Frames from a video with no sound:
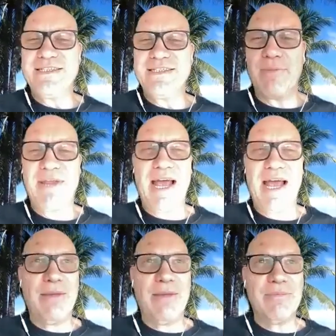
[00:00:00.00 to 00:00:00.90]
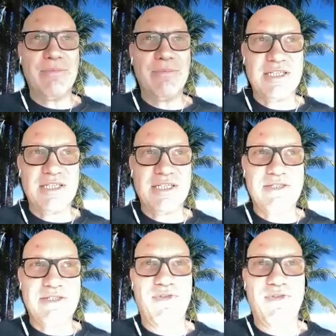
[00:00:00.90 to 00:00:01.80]
Sometimes it's
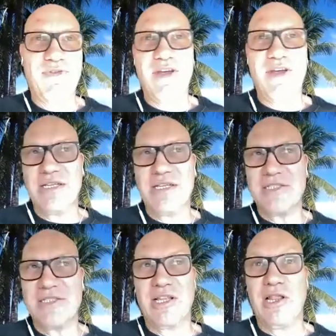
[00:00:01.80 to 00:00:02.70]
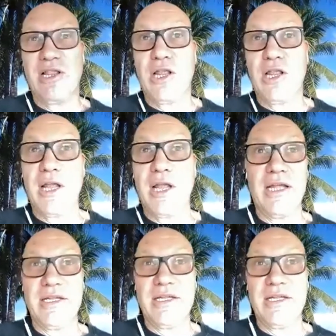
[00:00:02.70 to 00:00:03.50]
maybe 2.